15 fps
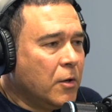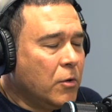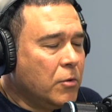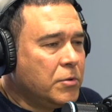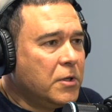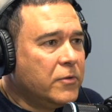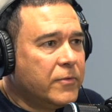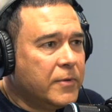
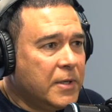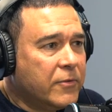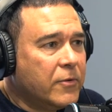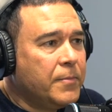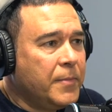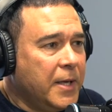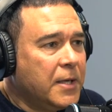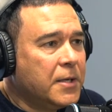whole different
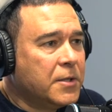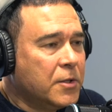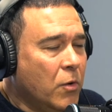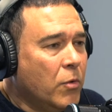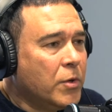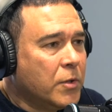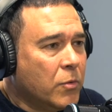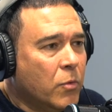different meaning to
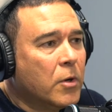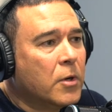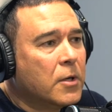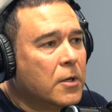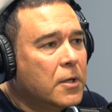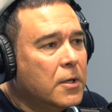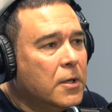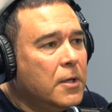going to
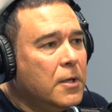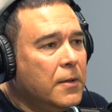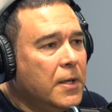work